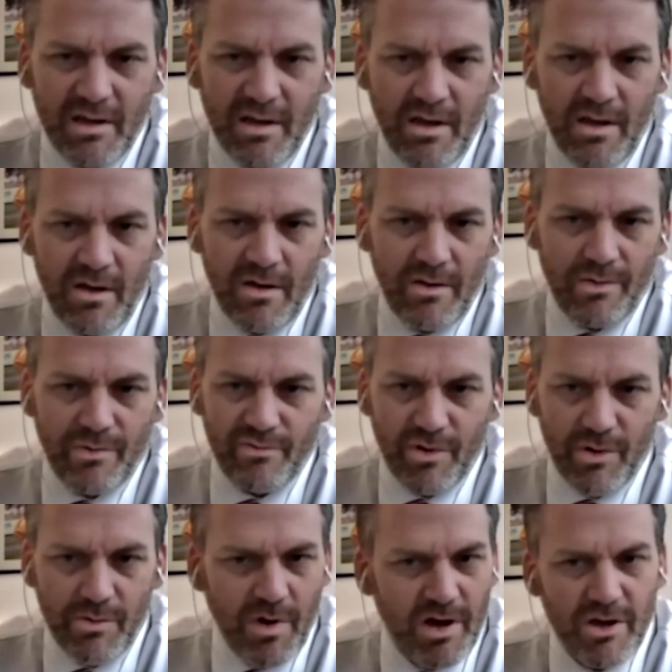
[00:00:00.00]

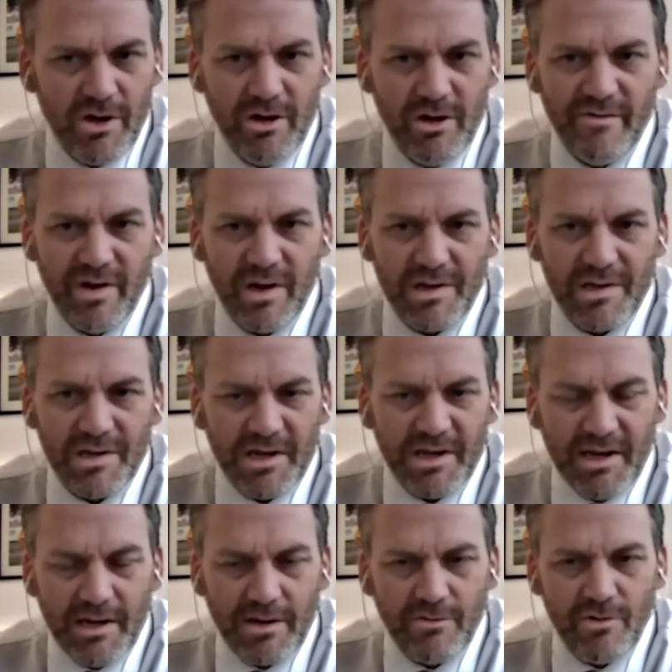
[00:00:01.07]
through a university
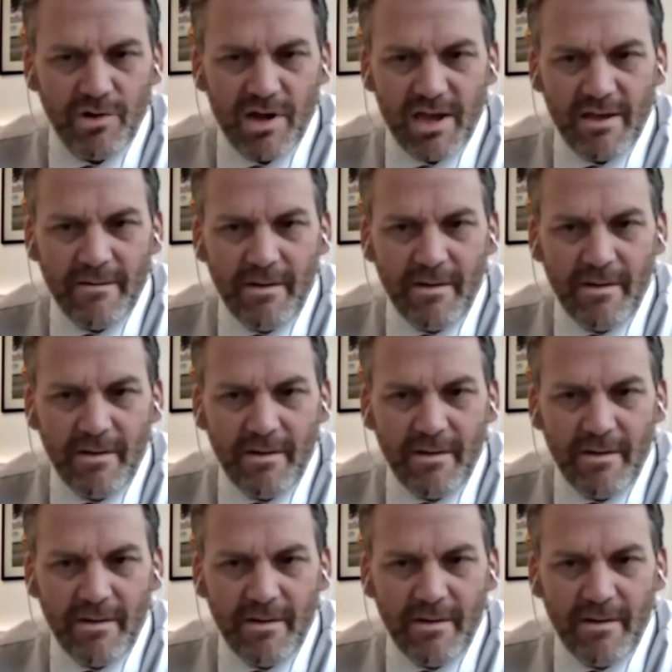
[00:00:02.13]
degree.